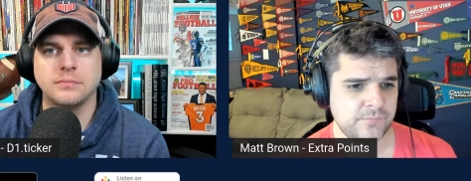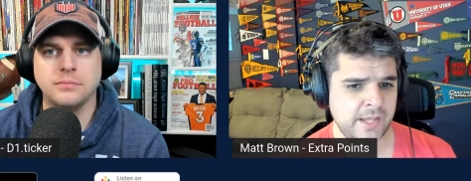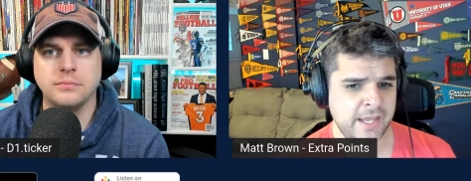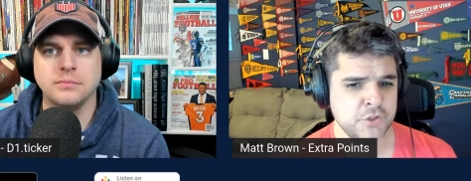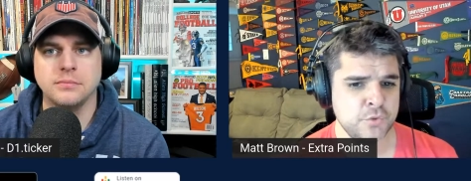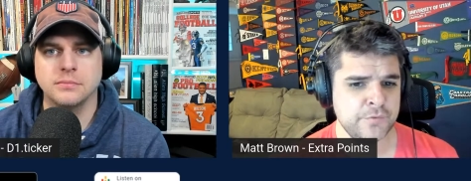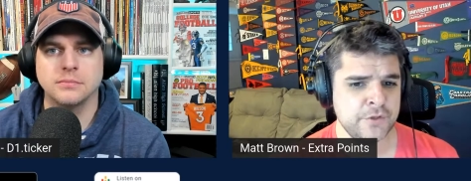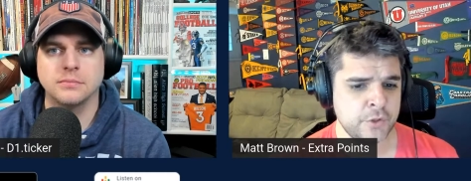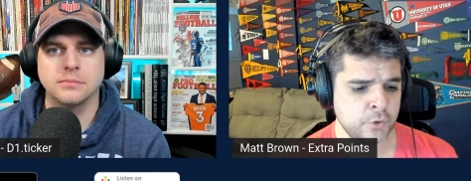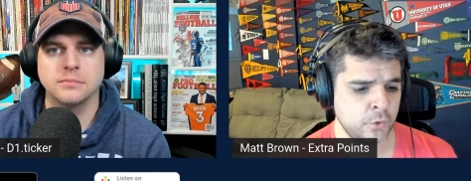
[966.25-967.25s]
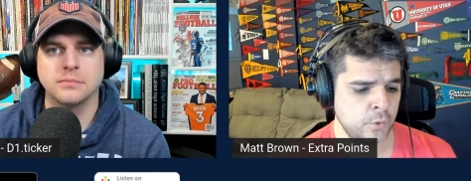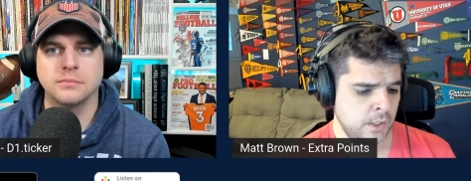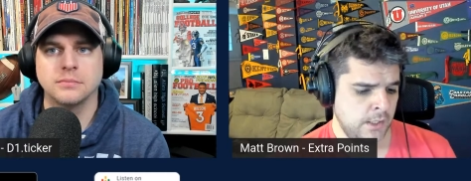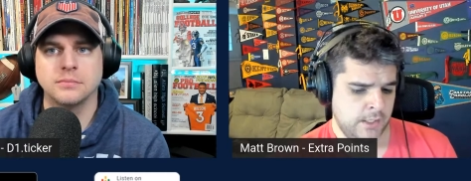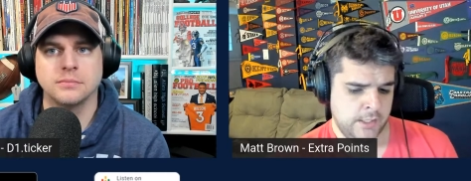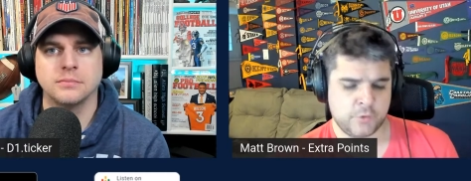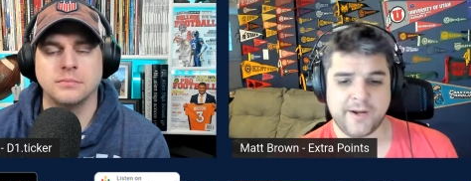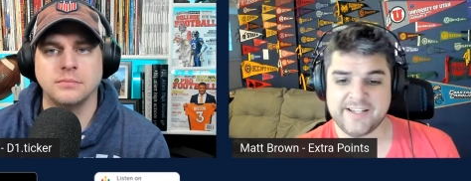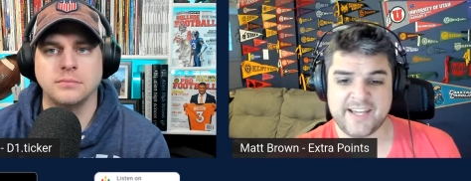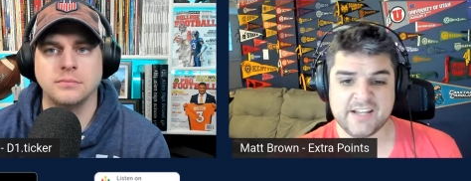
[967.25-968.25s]
Speaker 1: a UVU
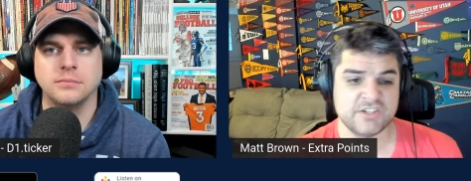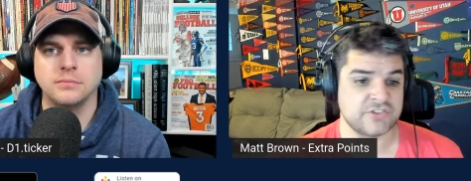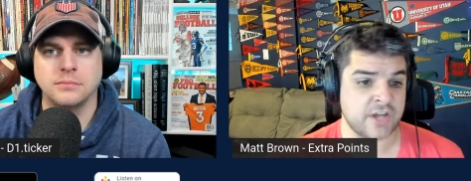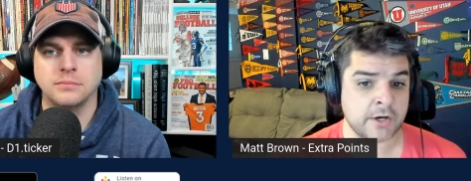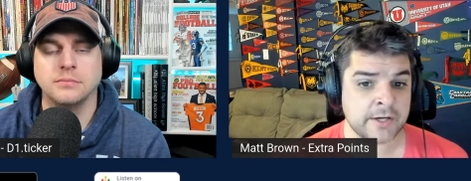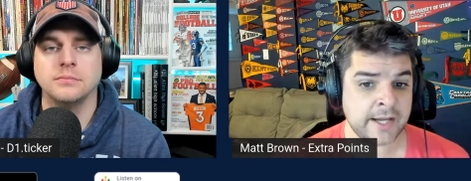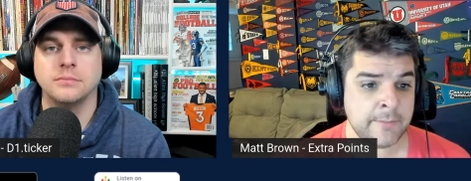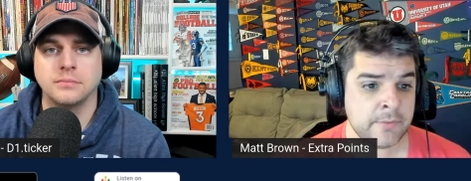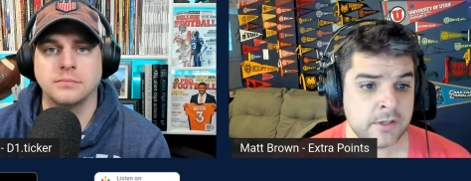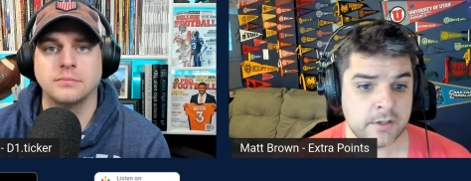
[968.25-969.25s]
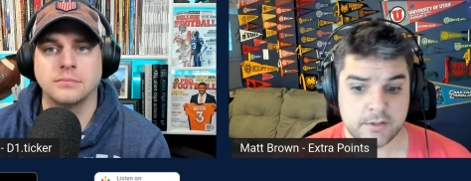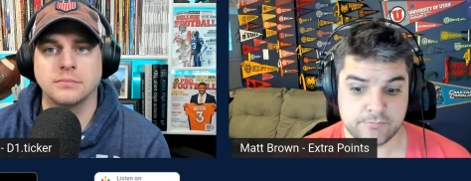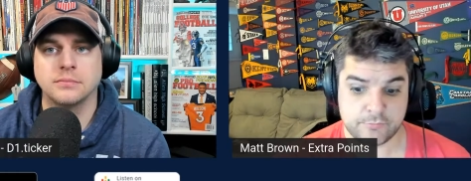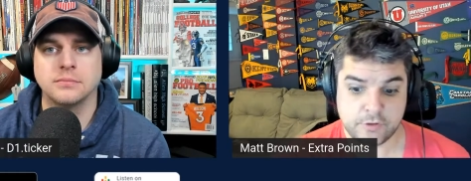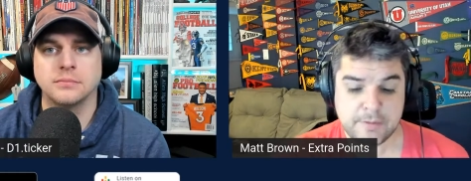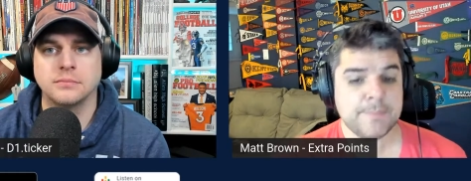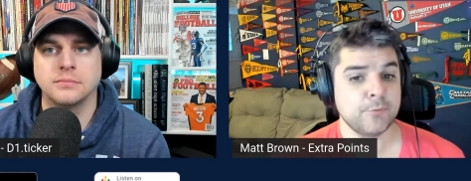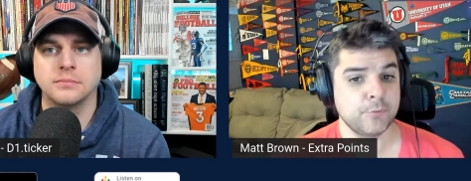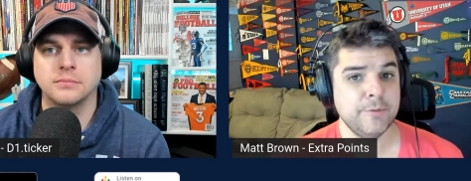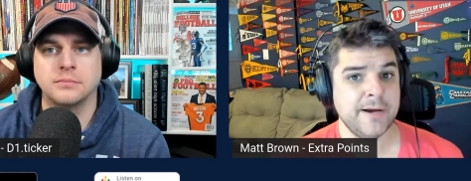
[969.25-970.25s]
Grand Canyon soccer game, there might be
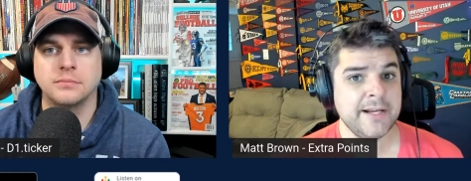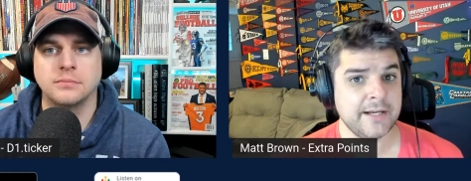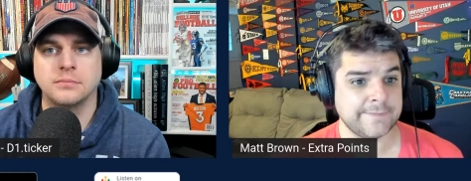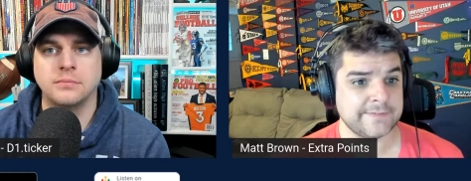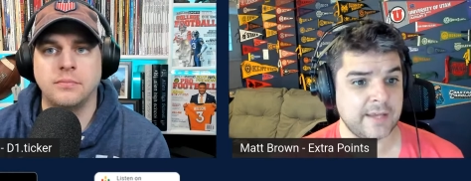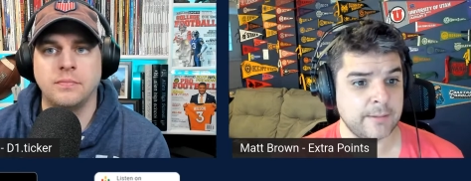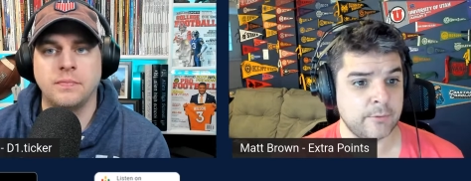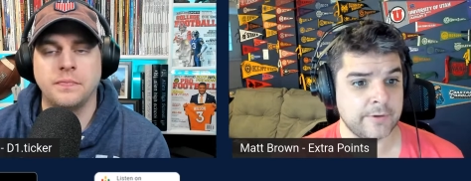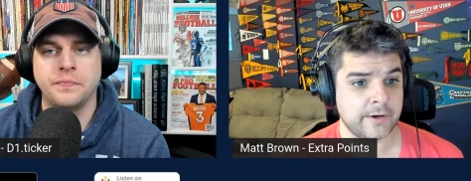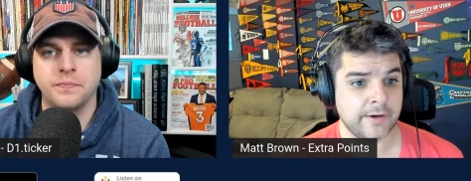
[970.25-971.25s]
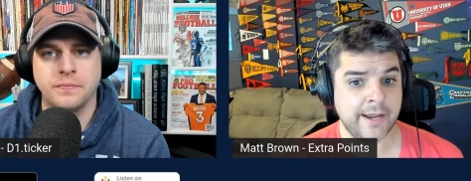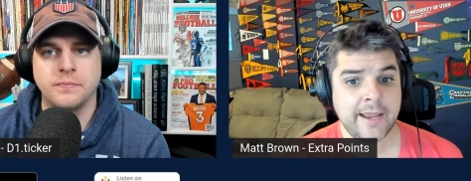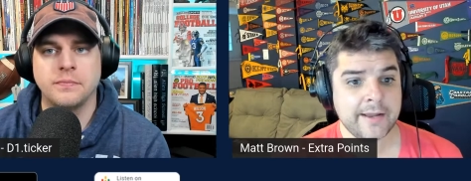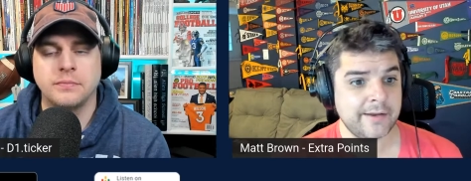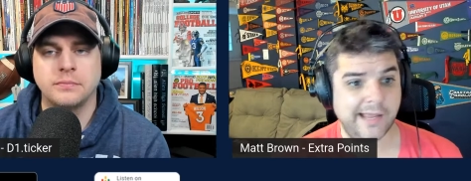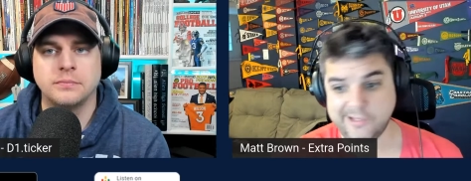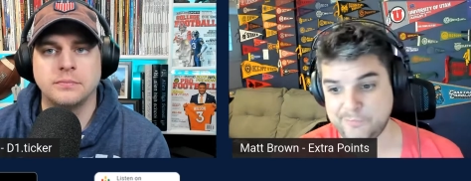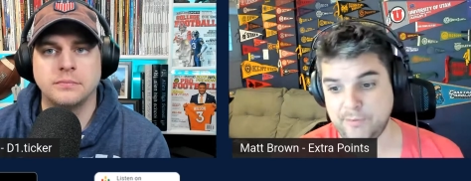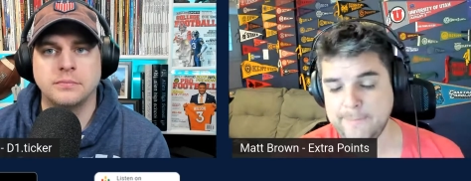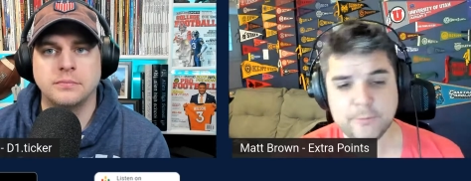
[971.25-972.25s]
real money on the table there, and it's
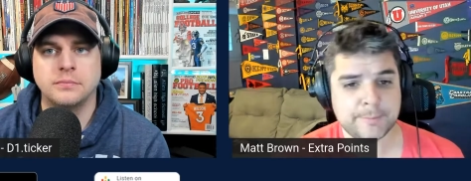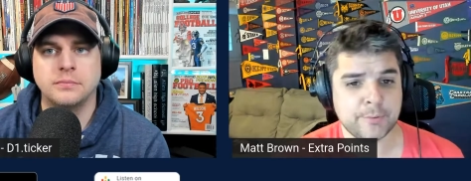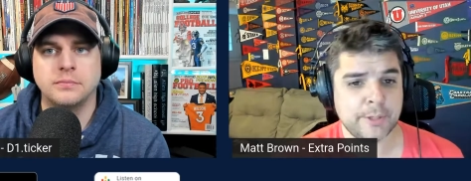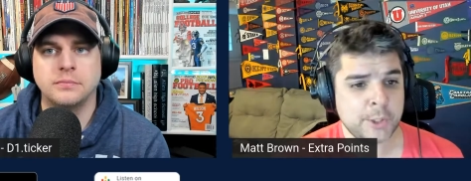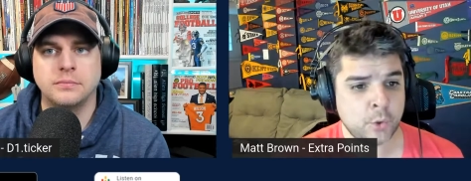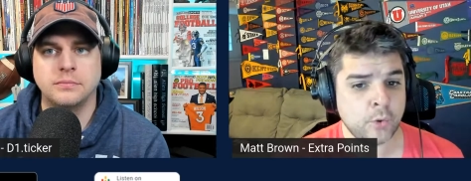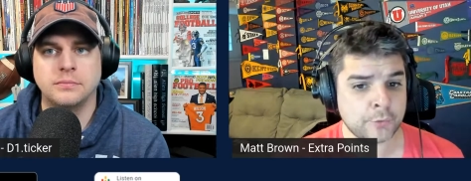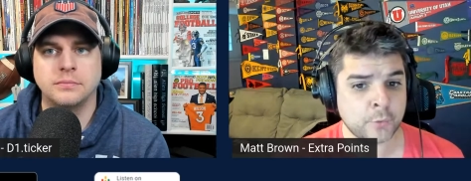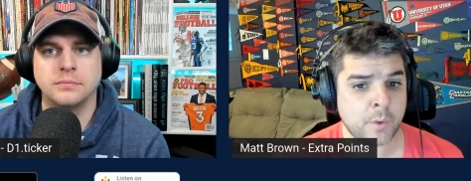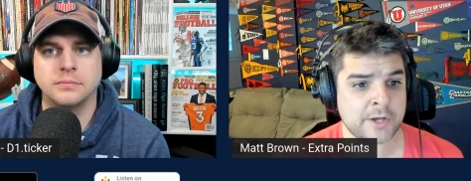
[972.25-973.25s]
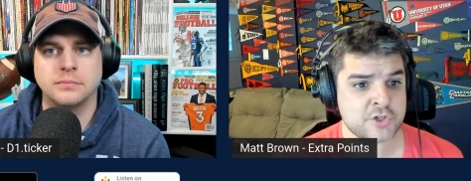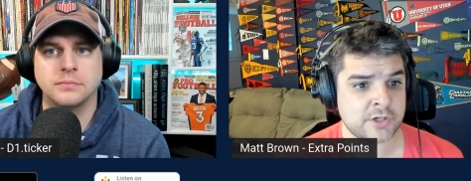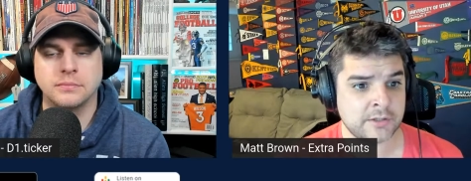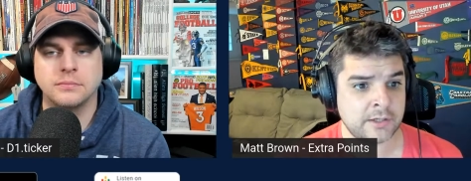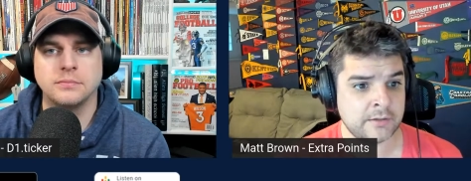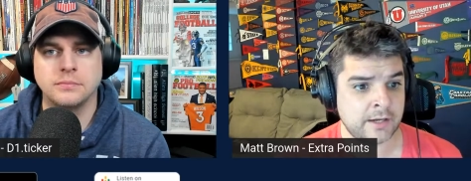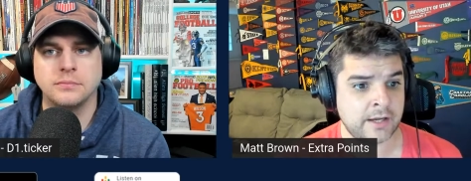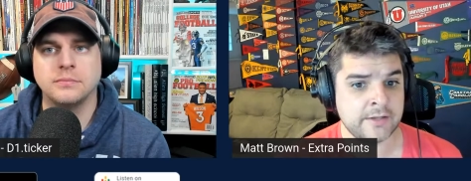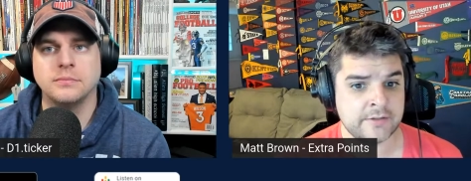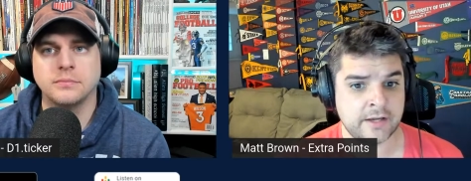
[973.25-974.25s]
probably pretty cool to watch a,
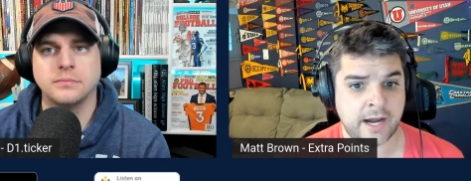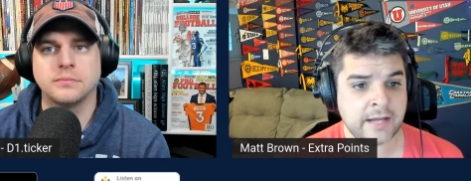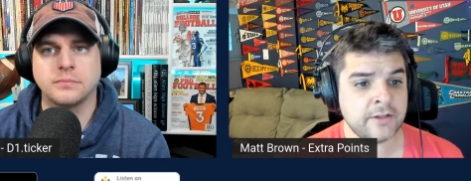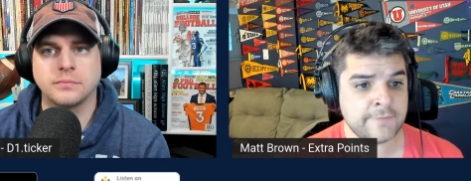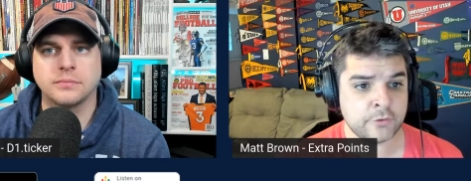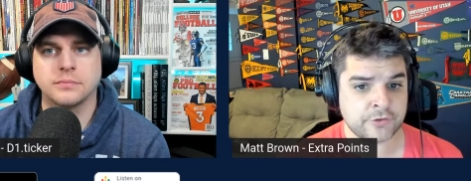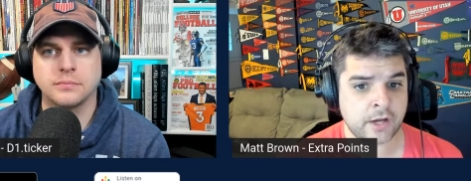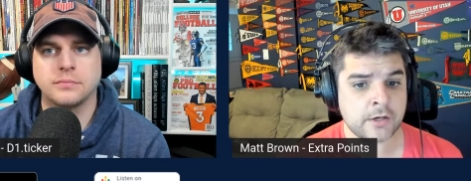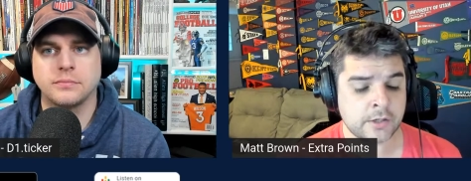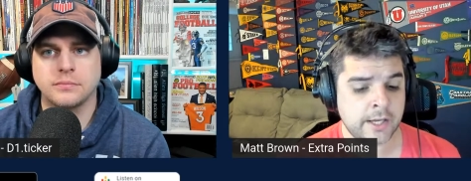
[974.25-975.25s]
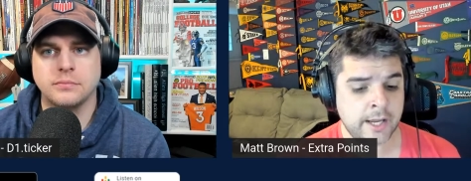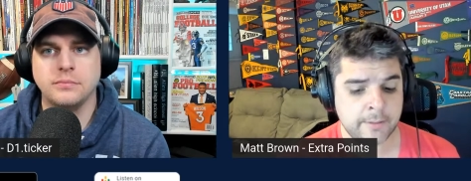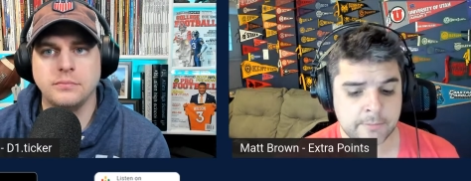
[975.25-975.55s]
a, a high level soccer game